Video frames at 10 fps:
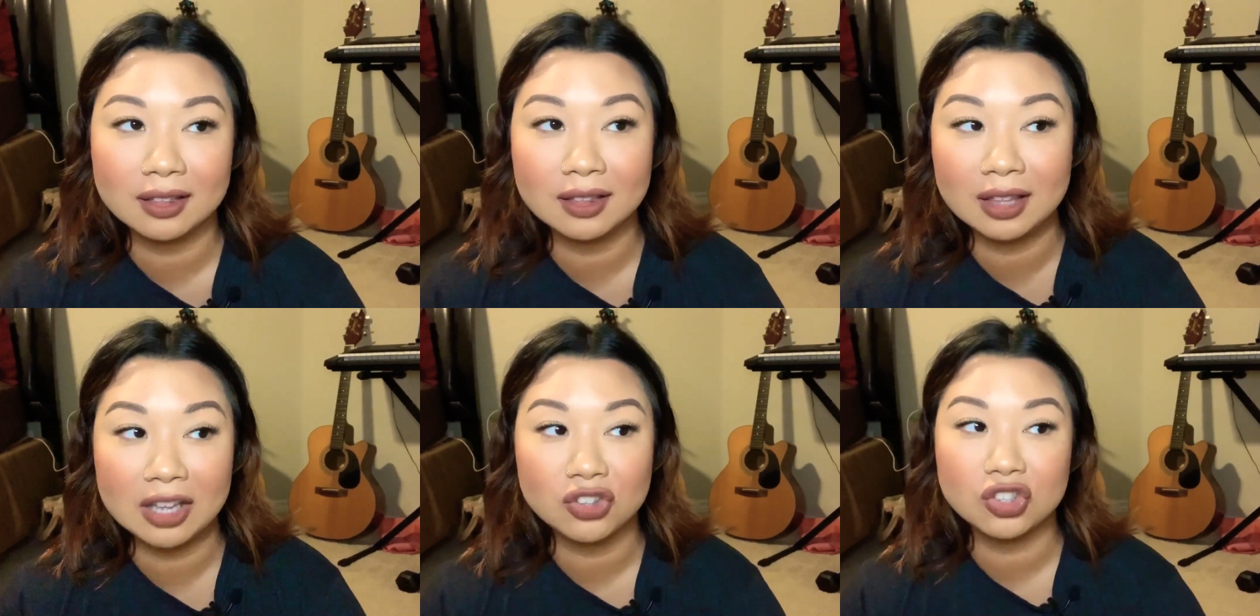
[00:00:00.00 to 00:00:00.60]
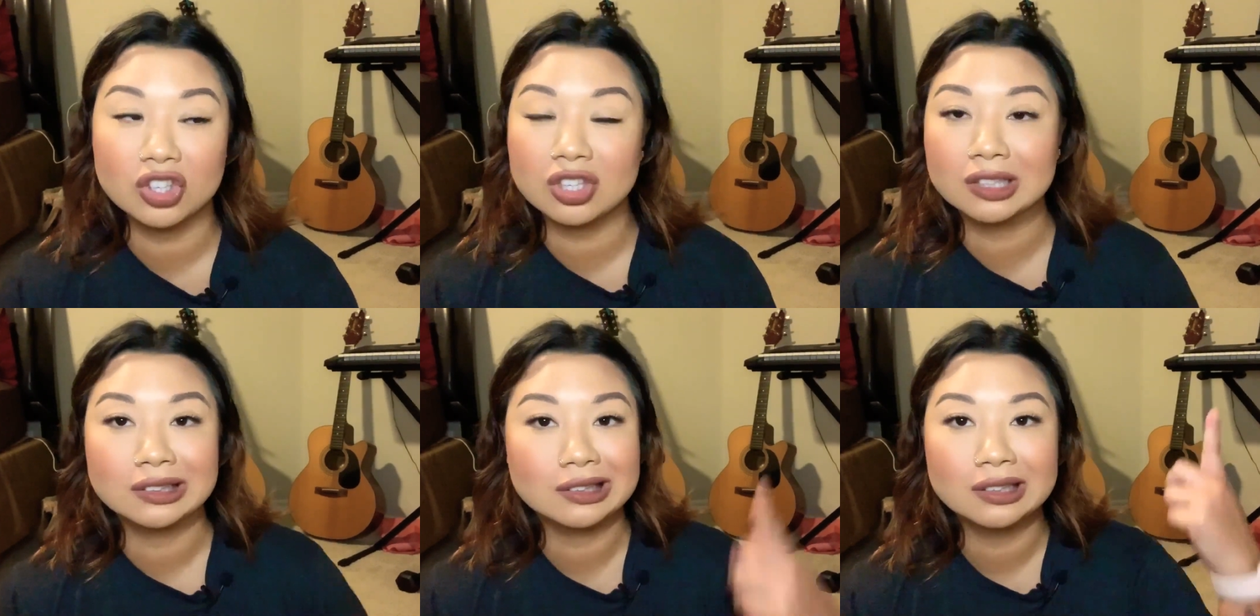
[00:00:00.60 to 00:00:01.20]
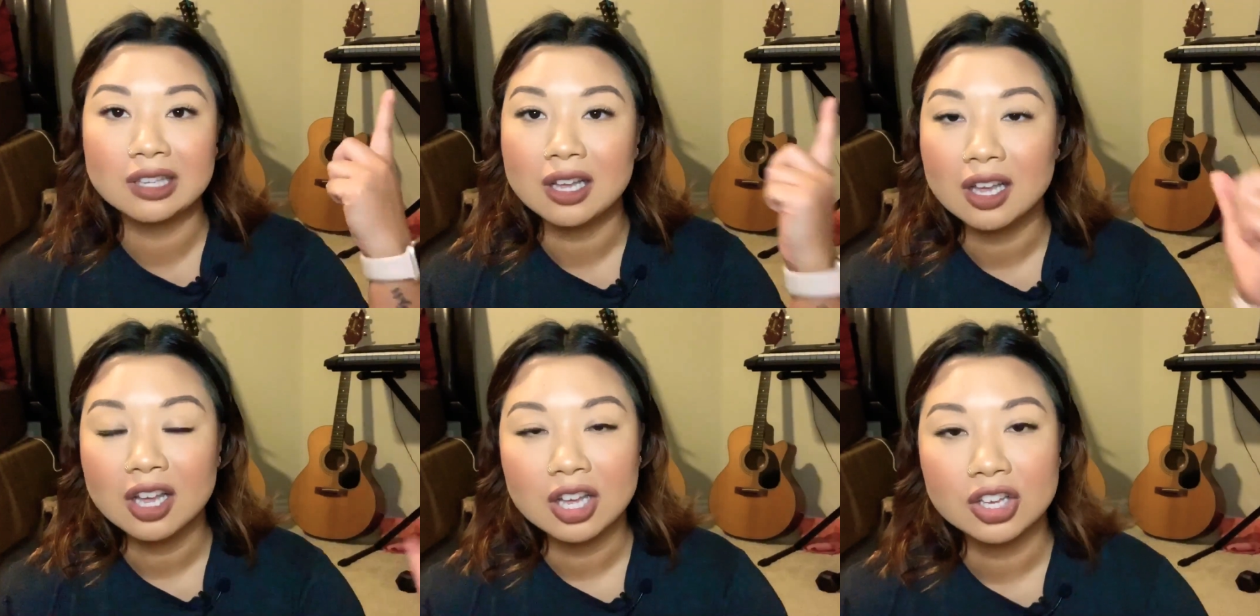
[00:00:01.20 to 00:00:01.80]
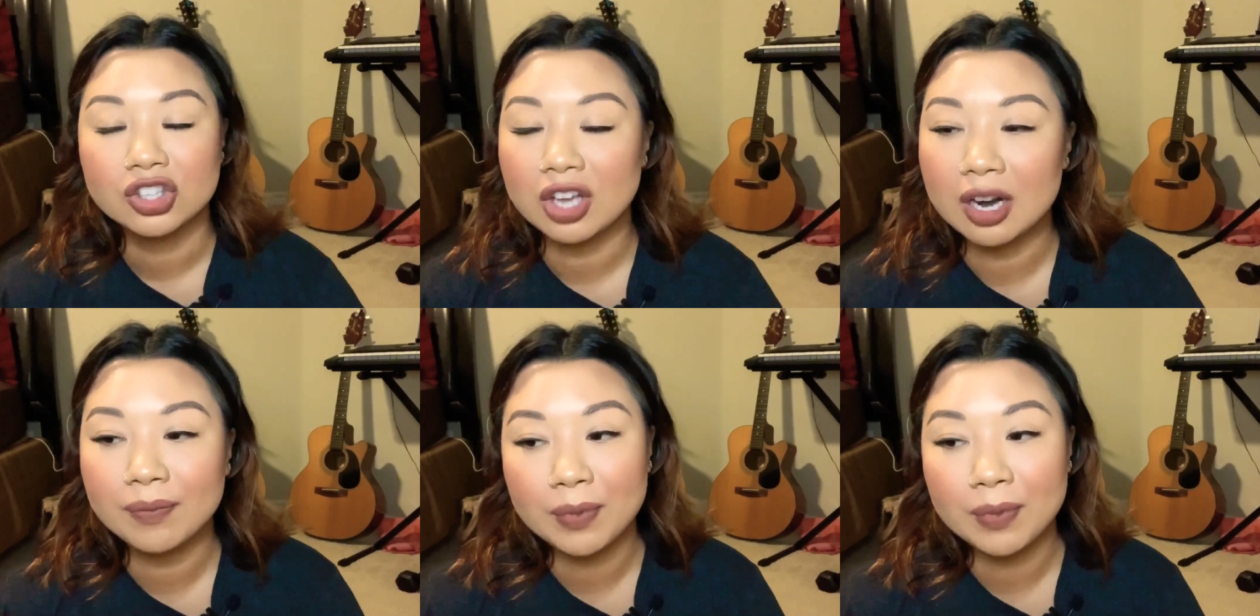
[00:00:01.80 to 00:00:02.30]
things just shot up from